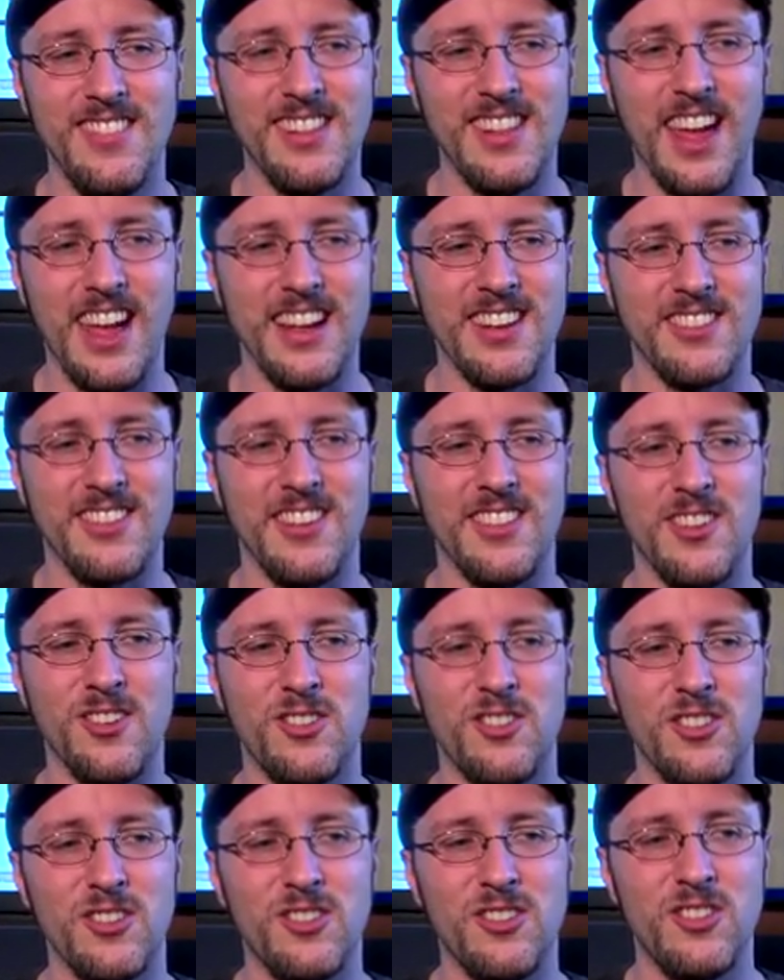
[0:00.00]
like I said, they're
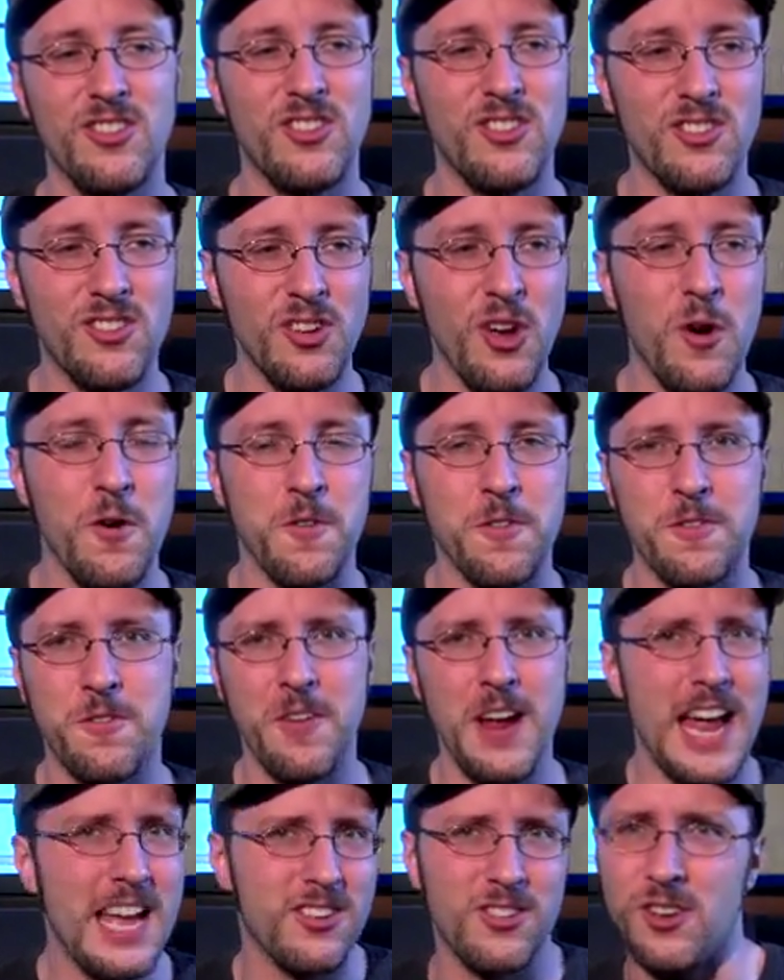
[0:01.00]
just so
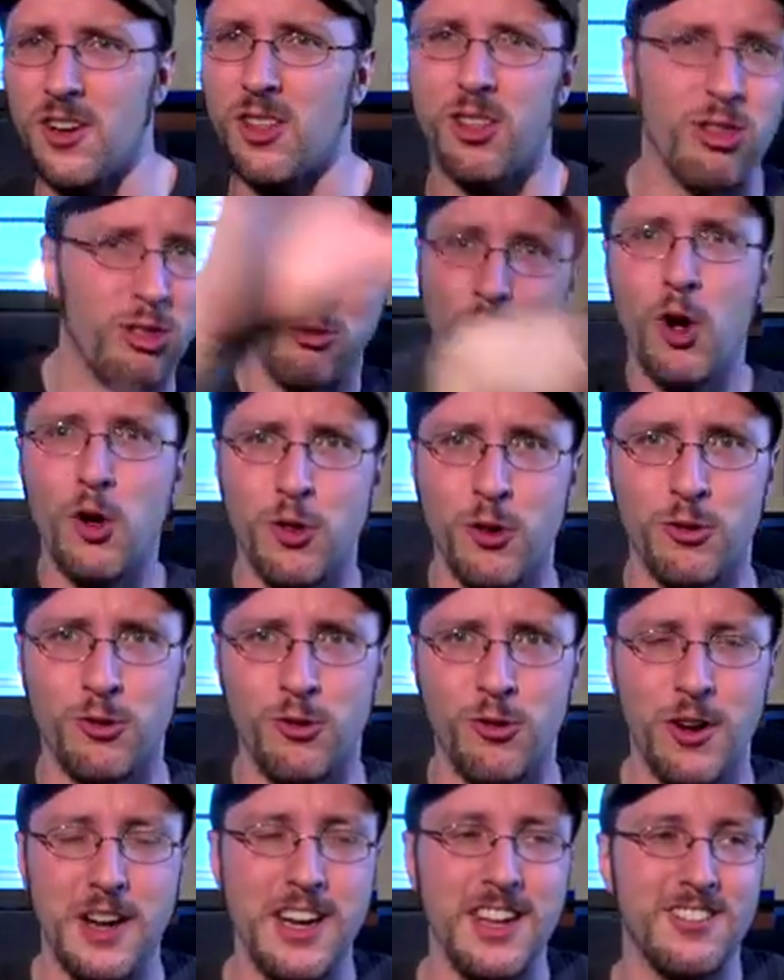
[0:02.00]
fast to throw those
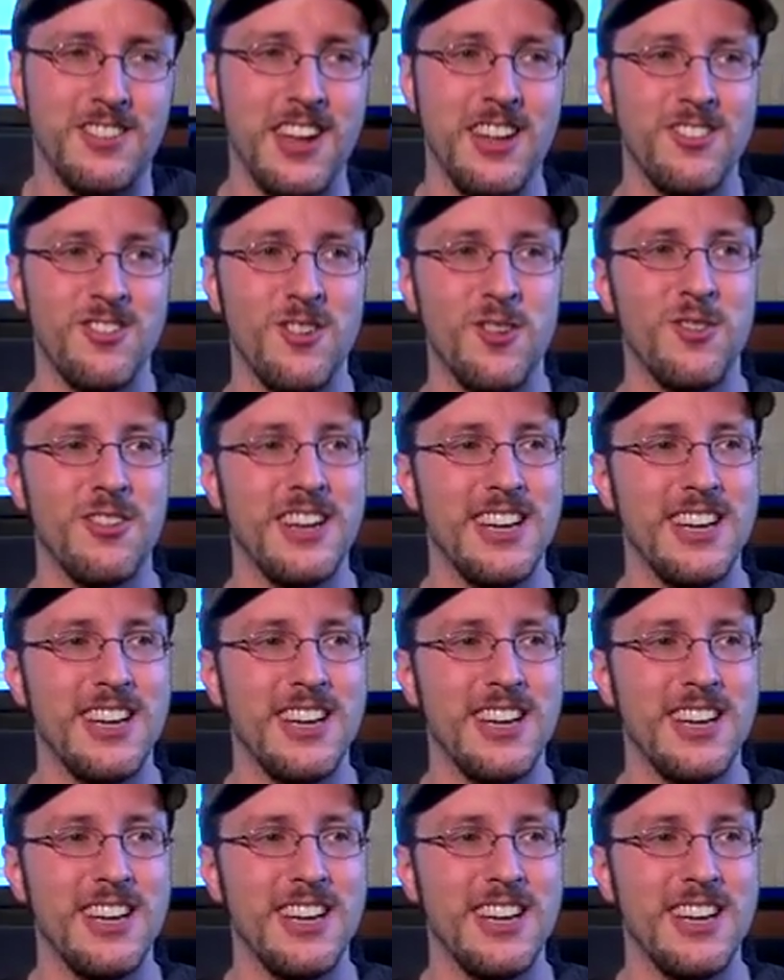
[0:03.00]
credits at you,